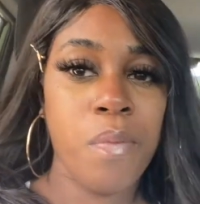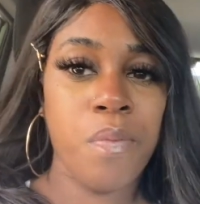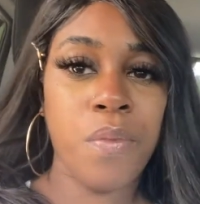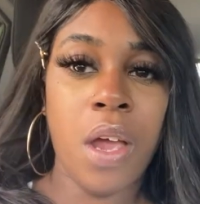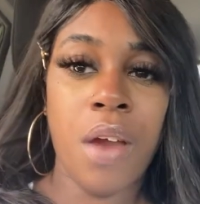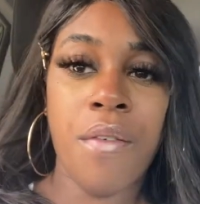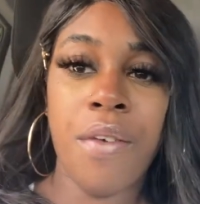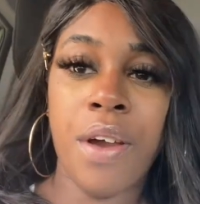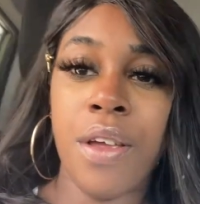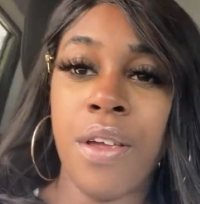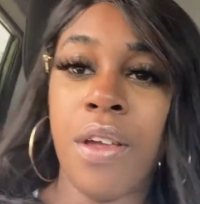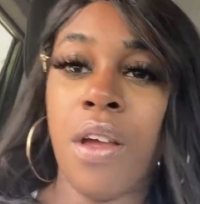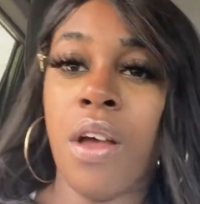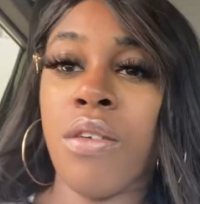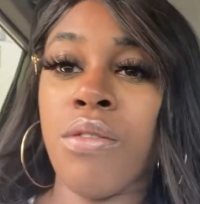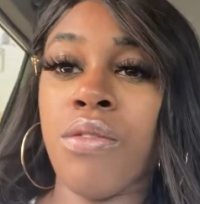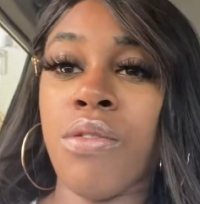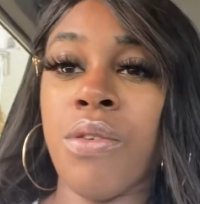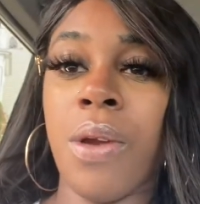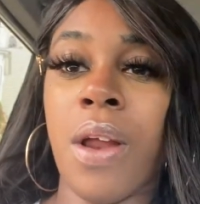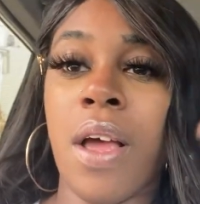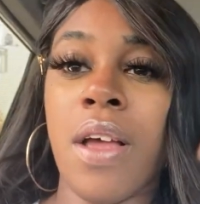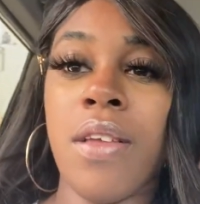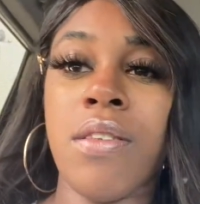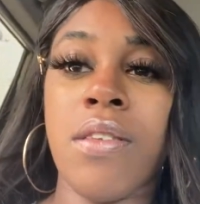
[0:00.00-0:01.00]
All right, y'all.
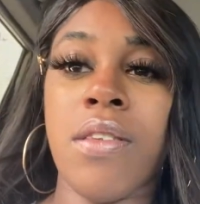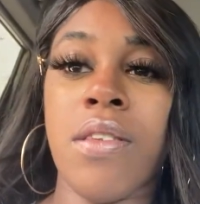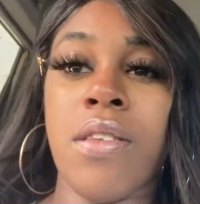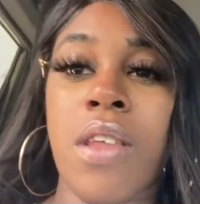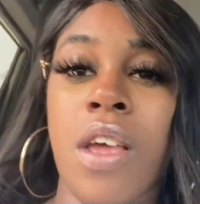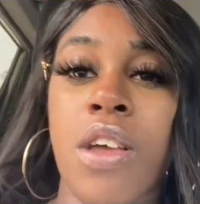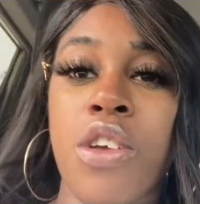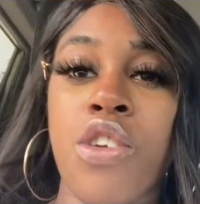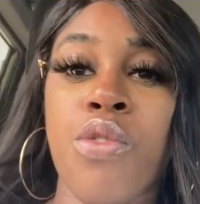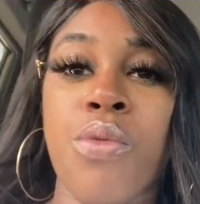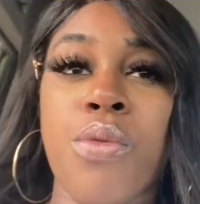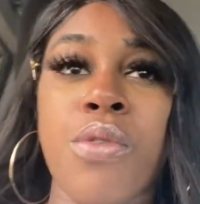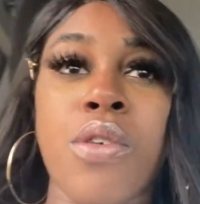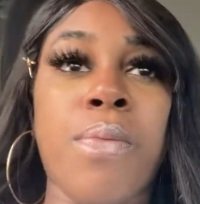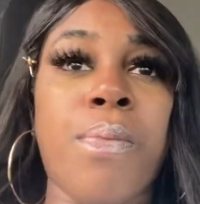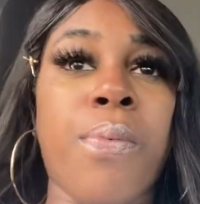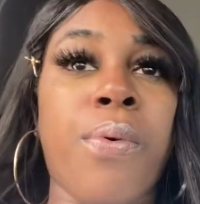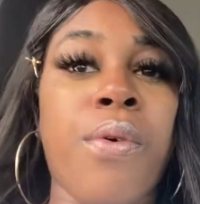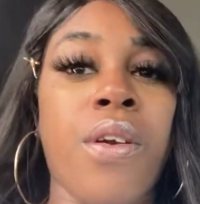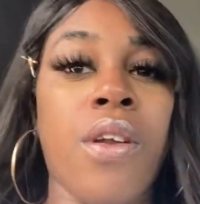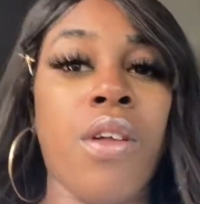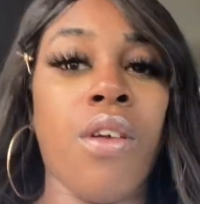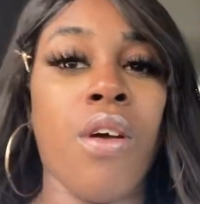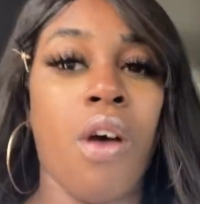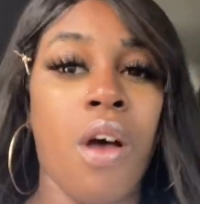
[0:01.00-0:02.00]
So that sesh was
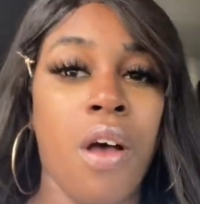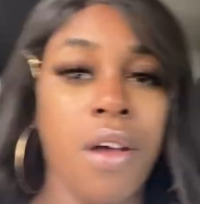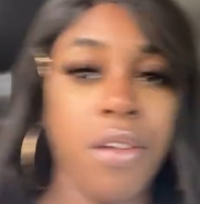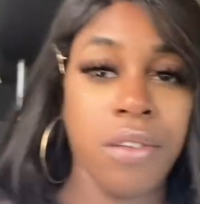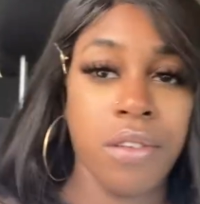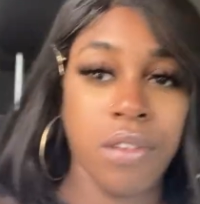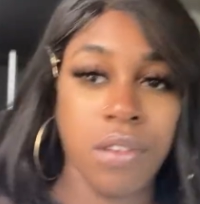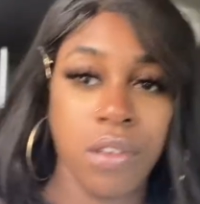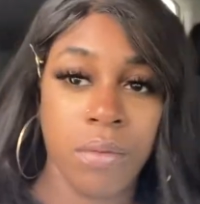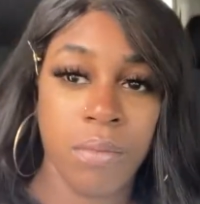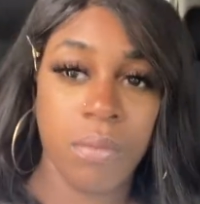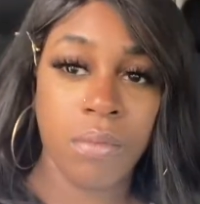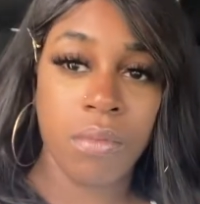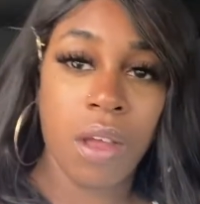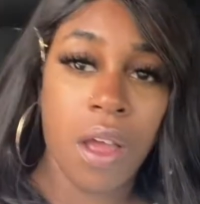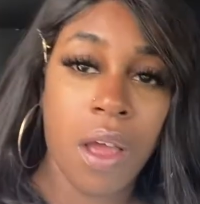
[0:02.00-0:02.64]
pretty awesome.